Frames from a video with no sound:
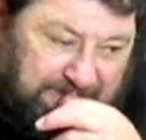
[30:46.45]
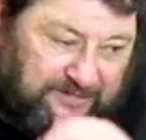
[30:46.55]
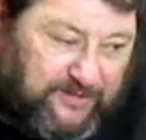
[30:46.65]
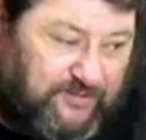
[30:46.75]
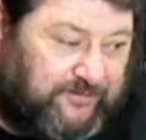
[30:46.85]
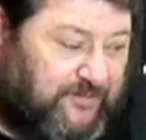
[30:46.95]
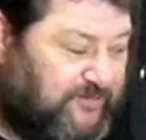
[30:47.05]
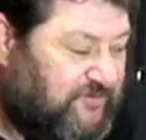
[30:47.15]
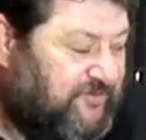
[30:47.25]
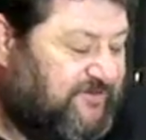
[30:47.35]
I couldn't
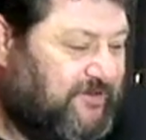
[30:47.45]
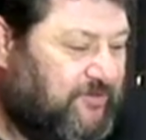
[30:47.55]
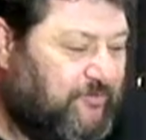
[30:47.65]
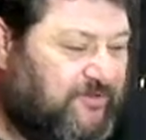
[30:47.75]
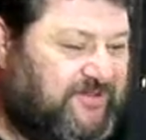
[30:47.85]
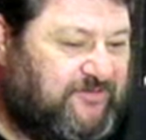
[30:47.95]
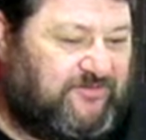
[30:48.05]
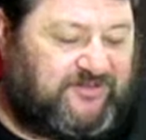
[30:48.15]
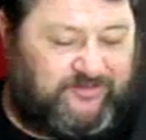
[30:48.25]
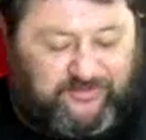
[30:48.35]
couldn't settle on exactly what I
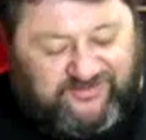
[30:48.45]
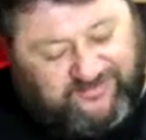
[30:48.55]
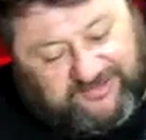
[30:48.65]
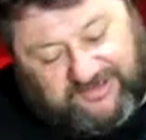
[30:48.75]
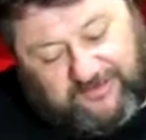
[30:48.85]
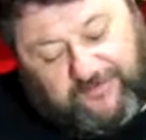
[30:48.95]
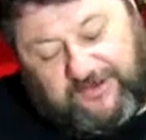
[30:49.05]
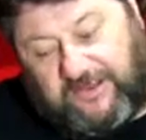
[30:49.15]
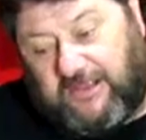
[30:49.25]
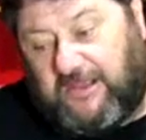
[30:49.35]
was going to brew, so I didn't get it
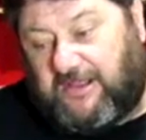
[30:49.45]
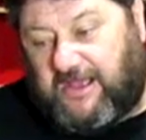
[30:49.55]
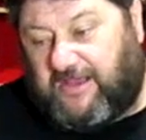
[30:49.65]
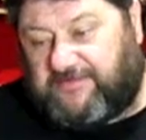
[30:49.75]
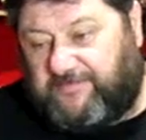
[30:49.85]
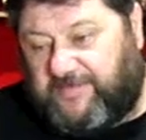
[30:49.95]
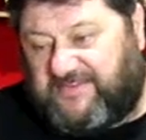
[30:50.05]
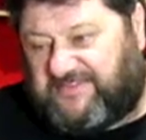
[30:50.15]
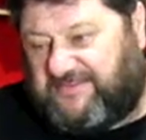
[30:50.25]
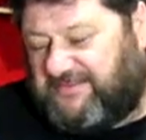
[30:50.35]
ready. Uh, it's a
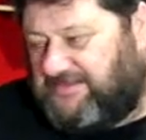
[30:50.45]
best.